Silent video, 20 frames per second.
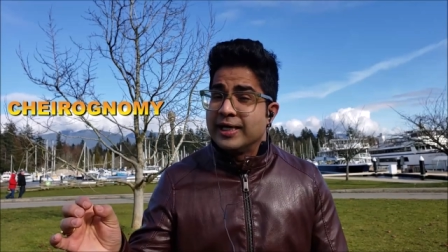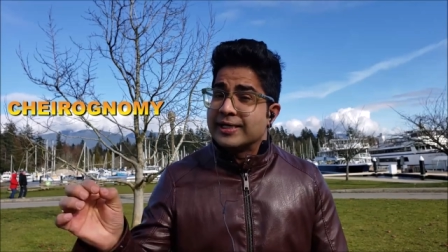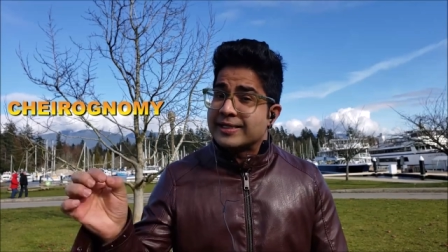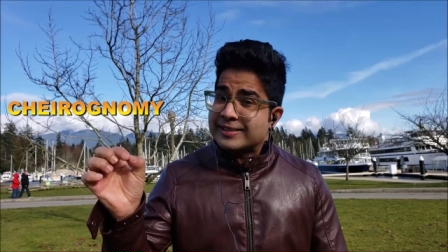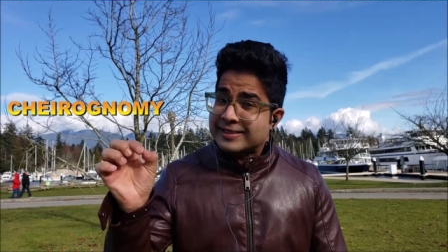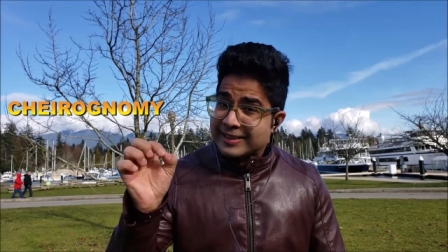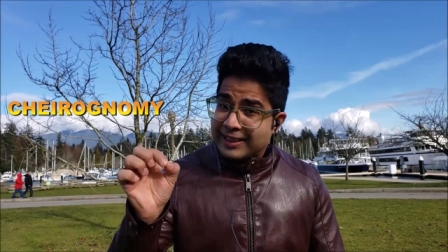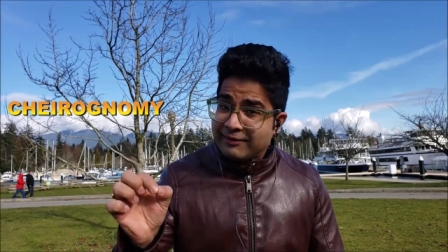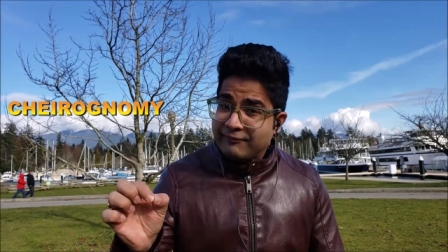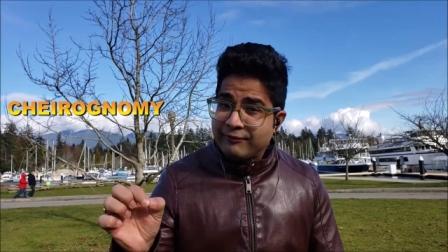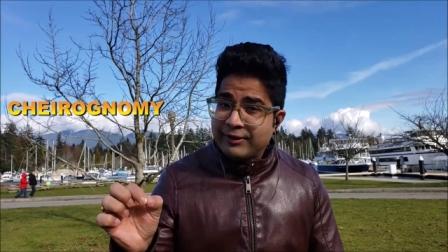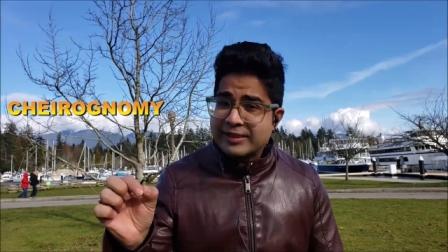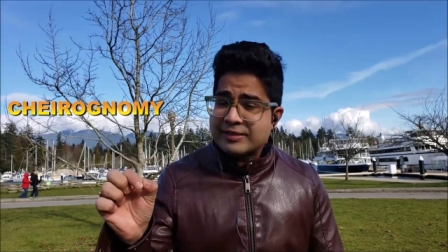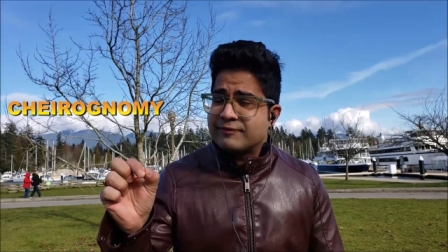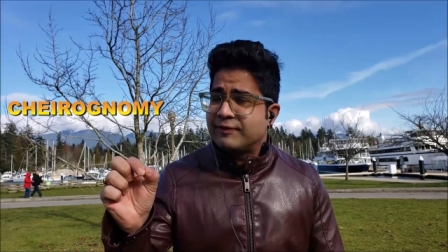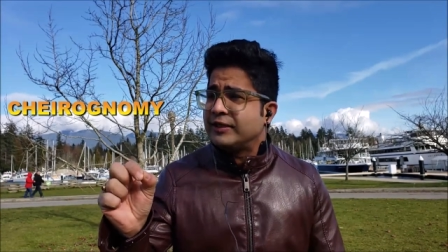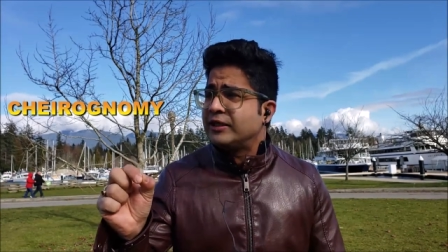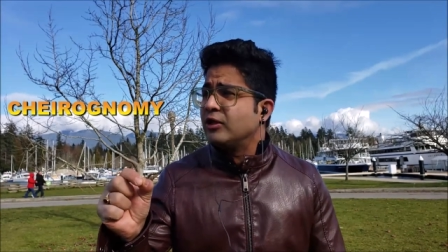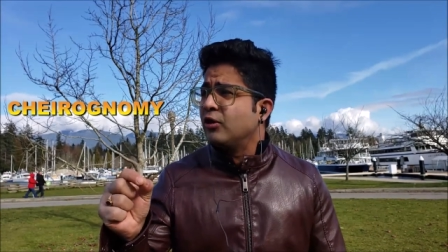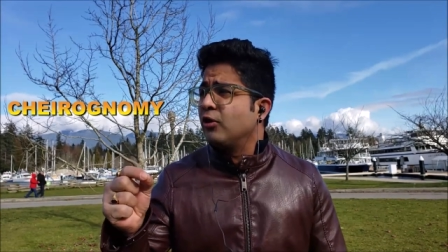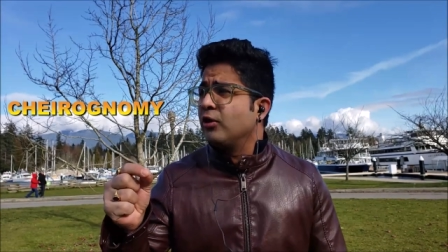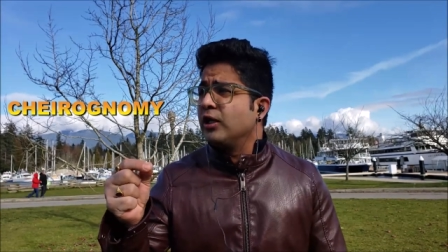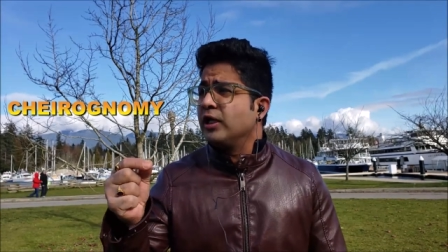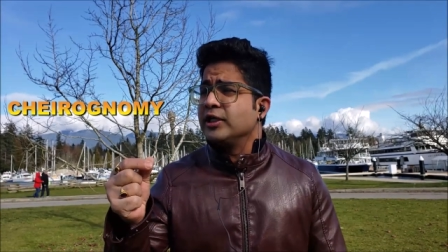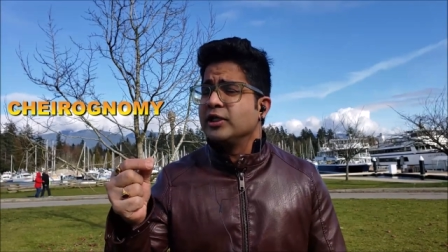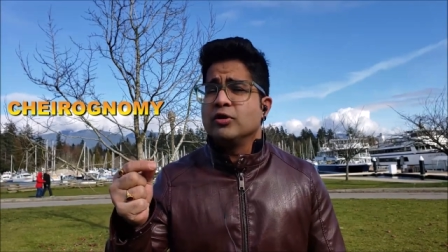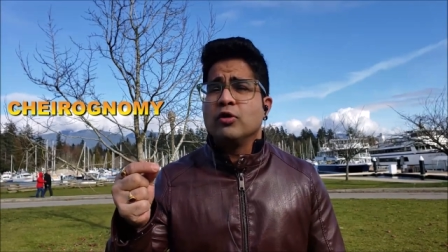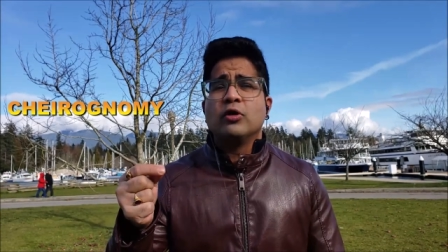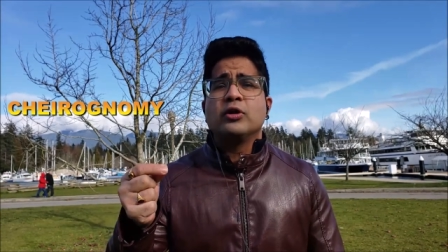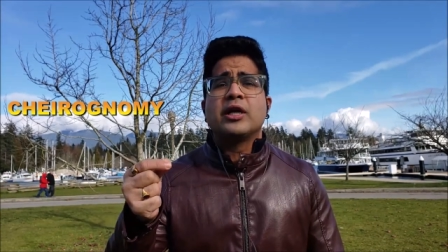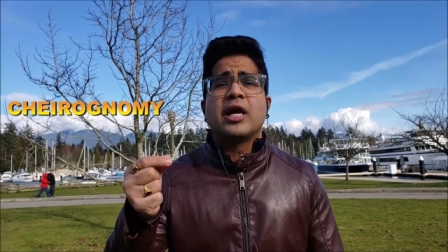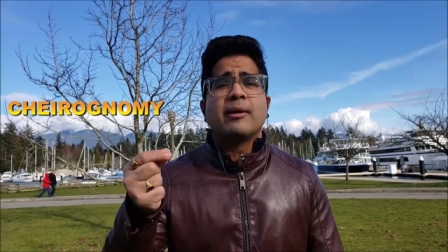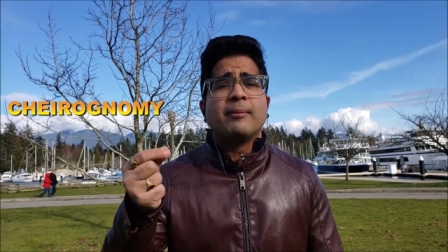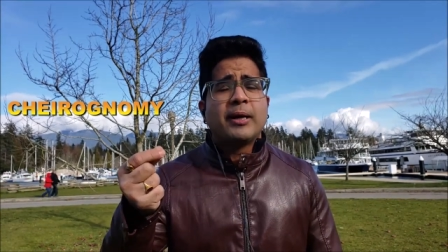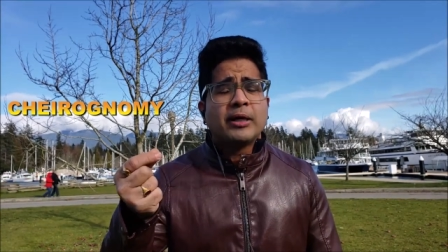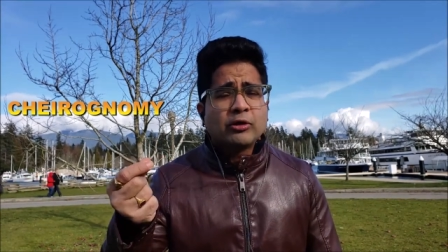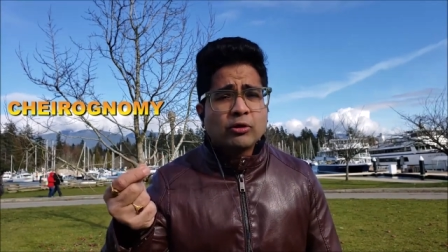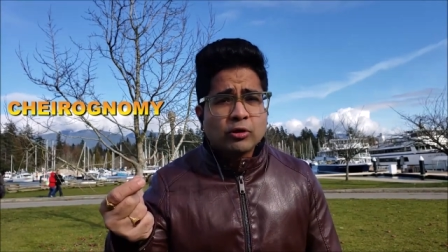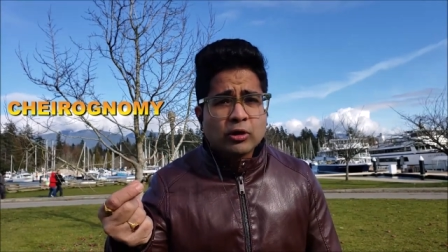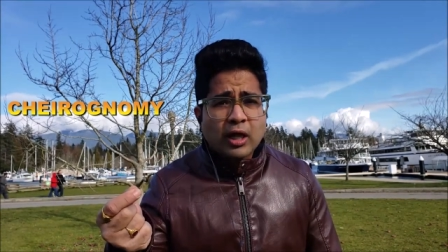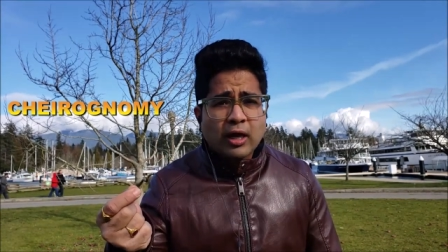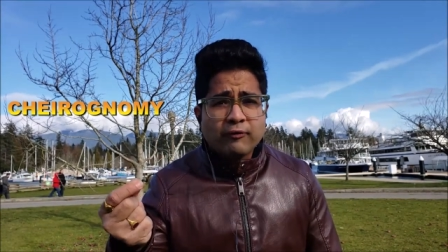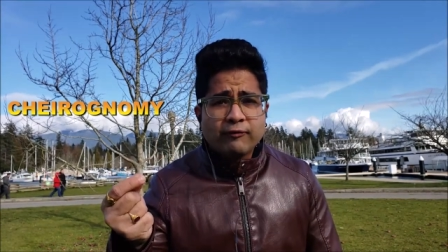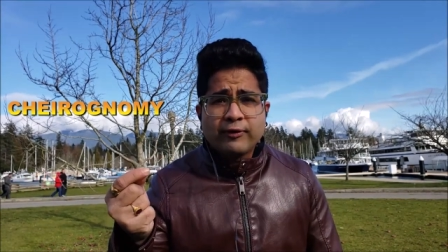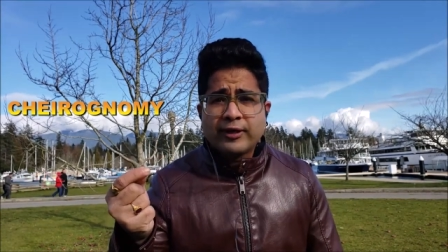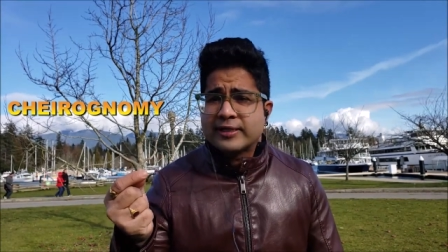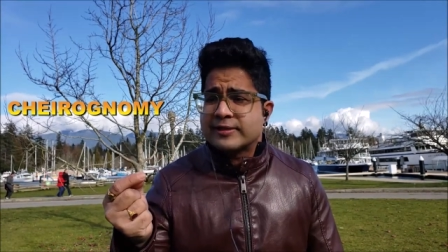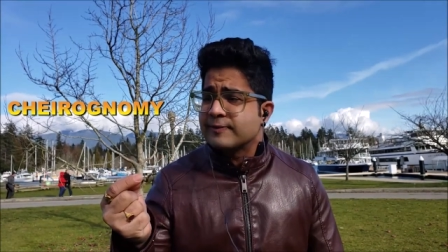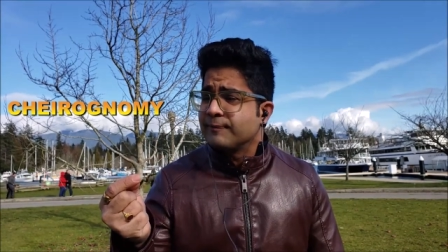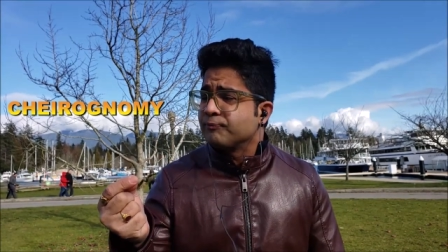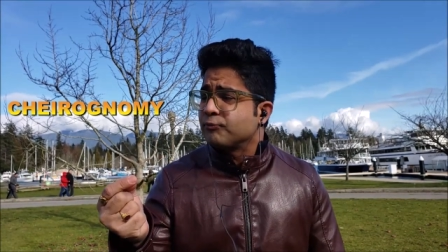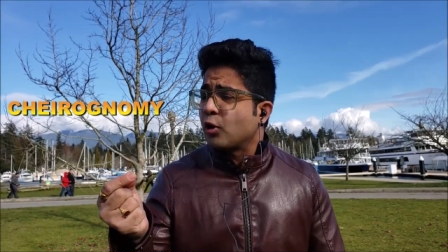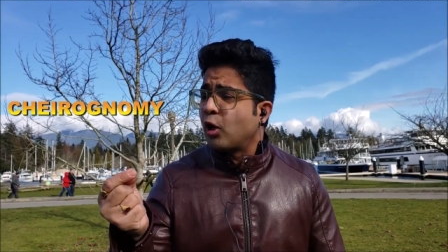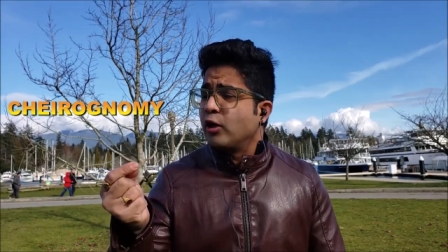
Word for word: Same ways with your, dermatoglyphics